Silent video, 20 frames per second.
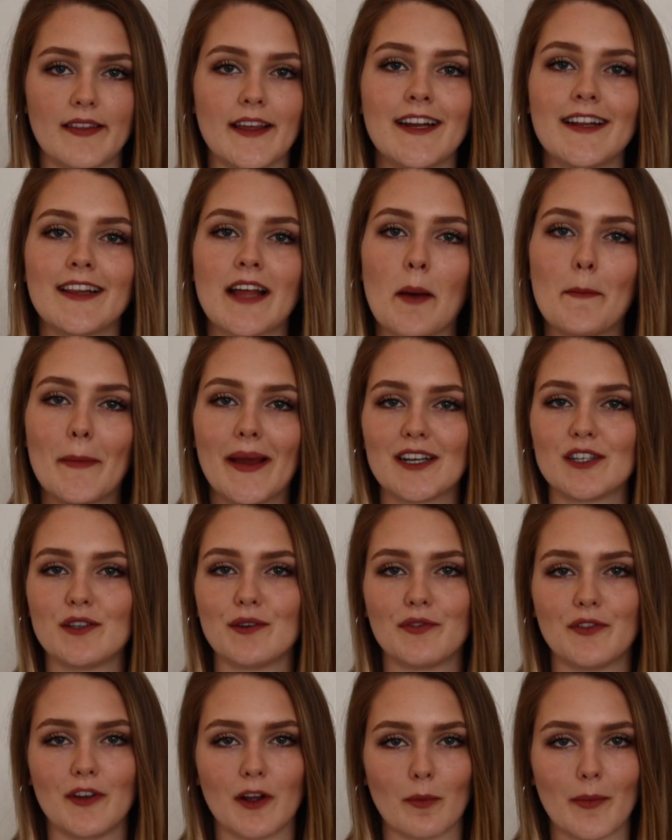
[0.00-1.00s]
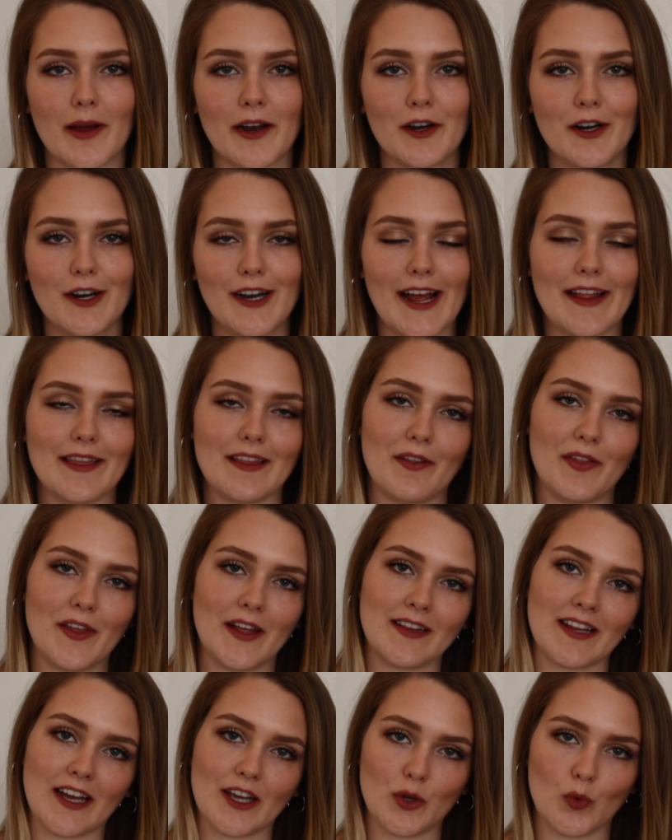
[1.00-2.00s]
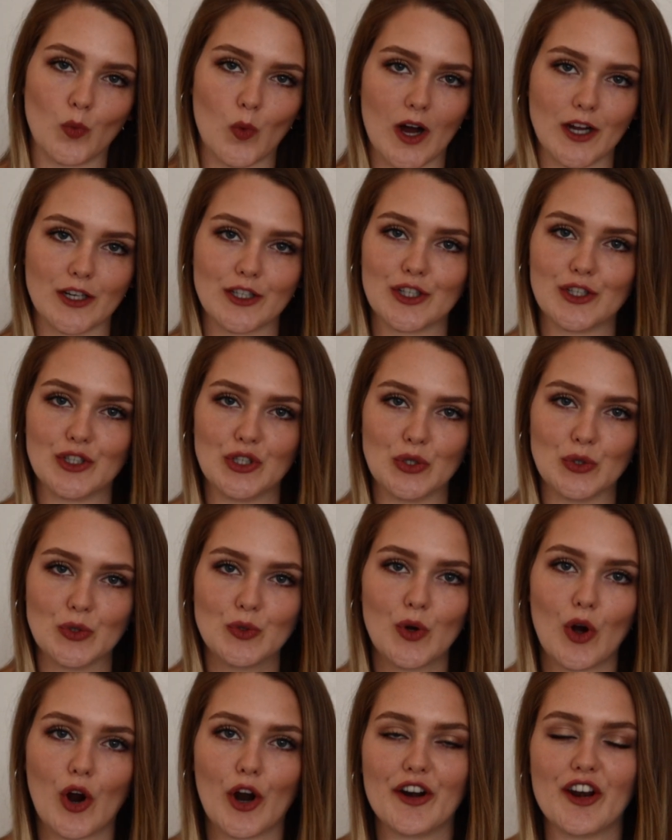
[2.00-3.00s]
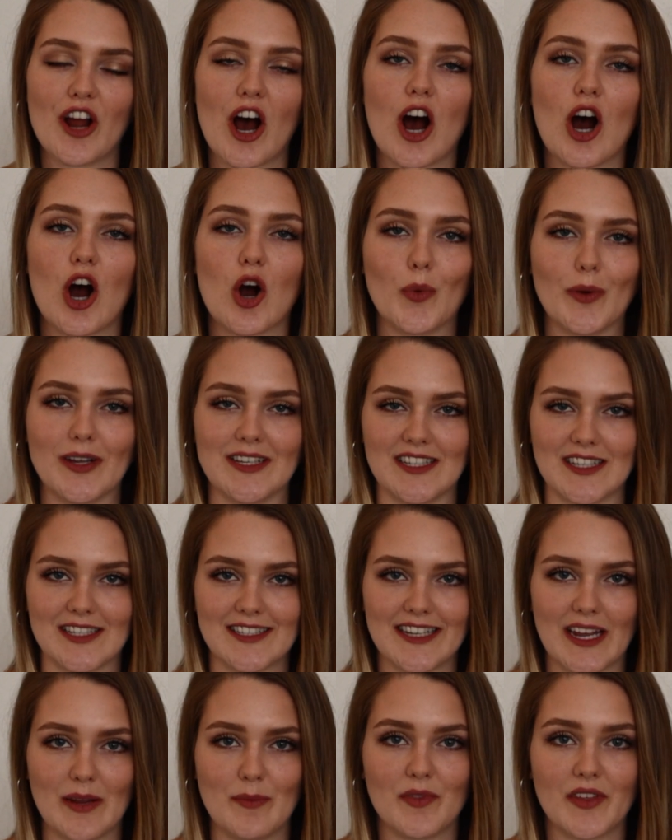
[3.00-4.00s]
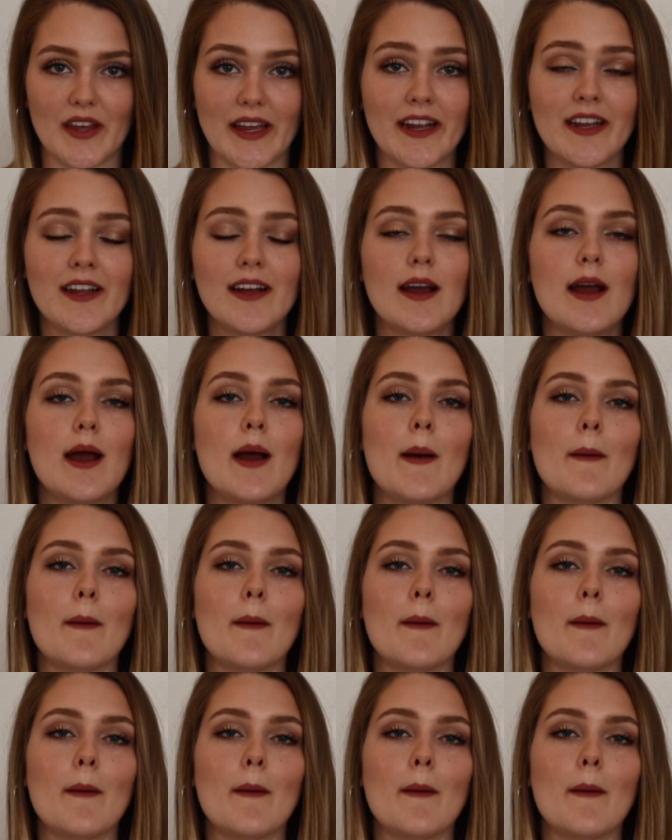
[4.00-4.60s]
thing that makes you feel better and the thing that you want to do are not always the same thing,